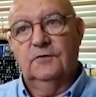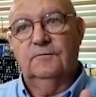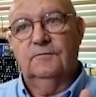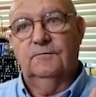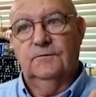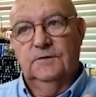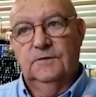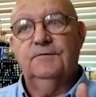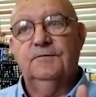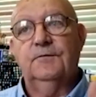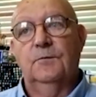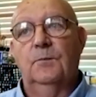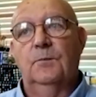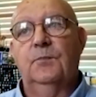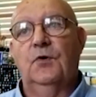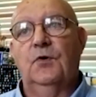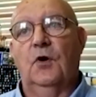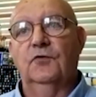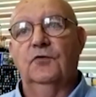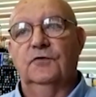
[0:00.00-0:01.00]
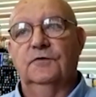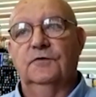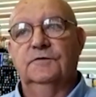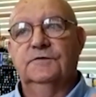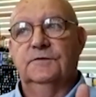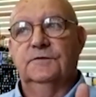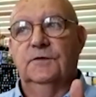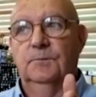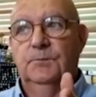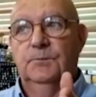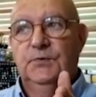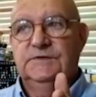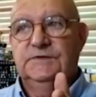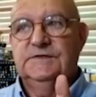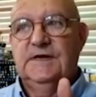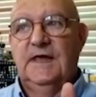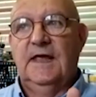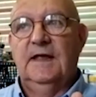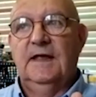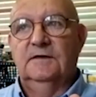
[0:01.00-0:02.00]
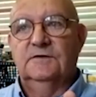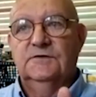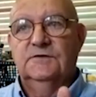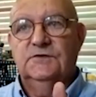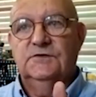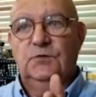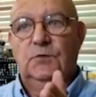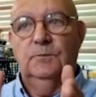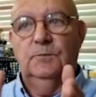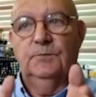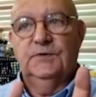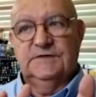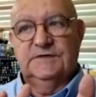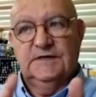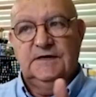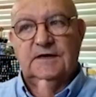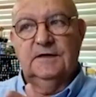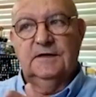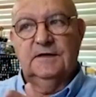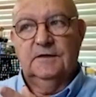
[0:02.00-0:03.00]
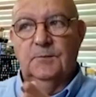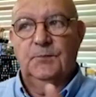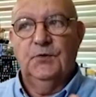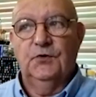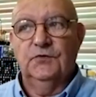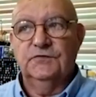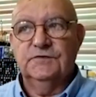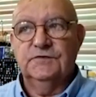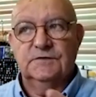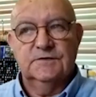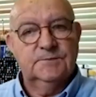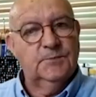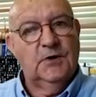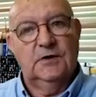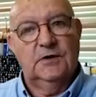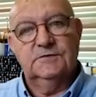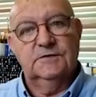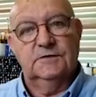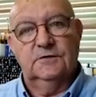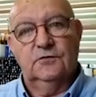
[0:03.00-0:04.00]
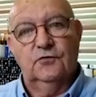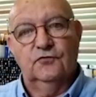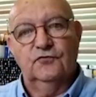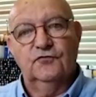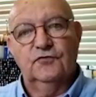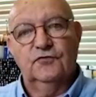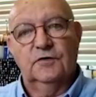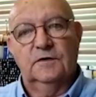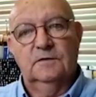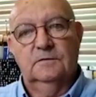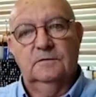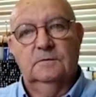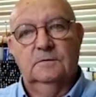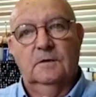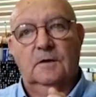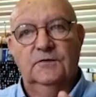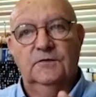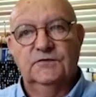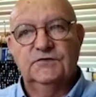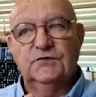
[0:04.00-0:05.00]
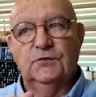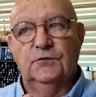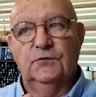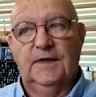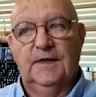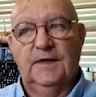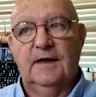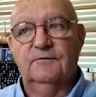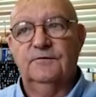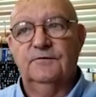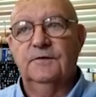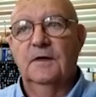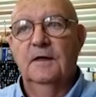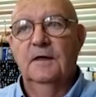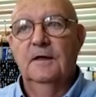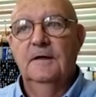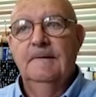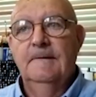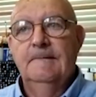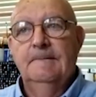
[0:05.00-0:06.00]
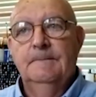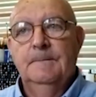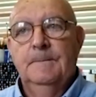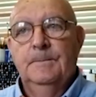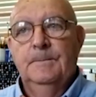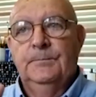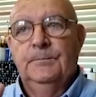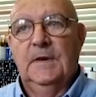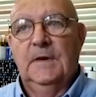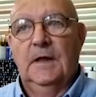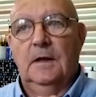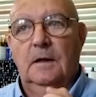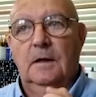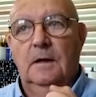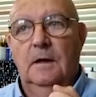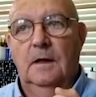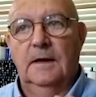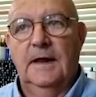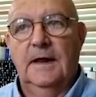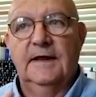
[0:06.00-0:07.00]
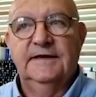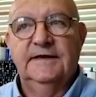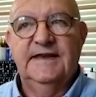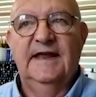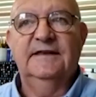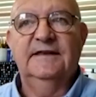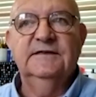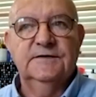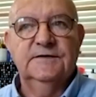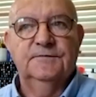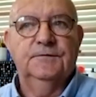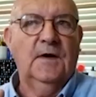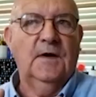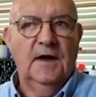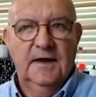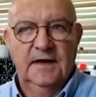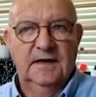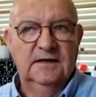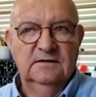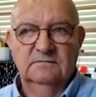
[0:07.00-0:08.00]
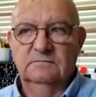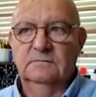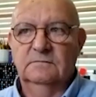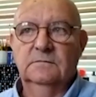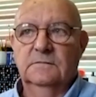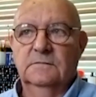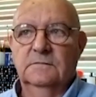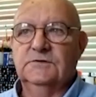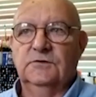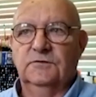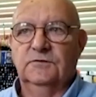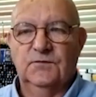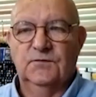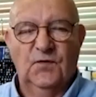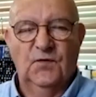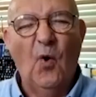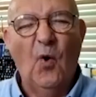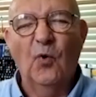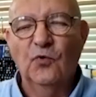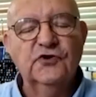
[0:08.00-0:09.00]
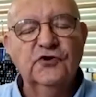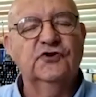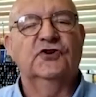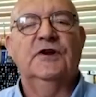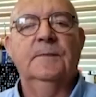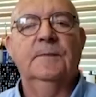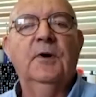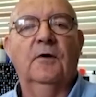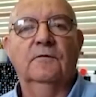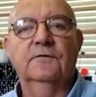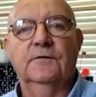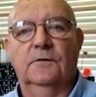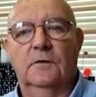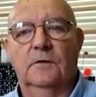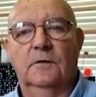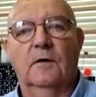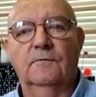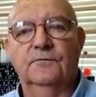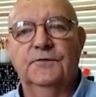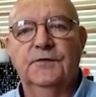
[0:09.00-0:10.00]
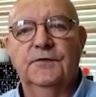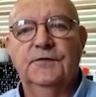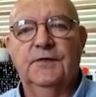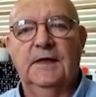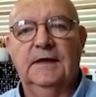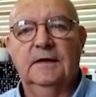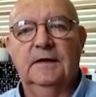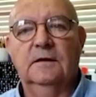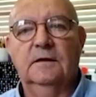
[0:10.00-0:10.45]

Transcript: of different products that pertain to a particular person's parts of the country. And so they have an identifying sort of ownership of the thing.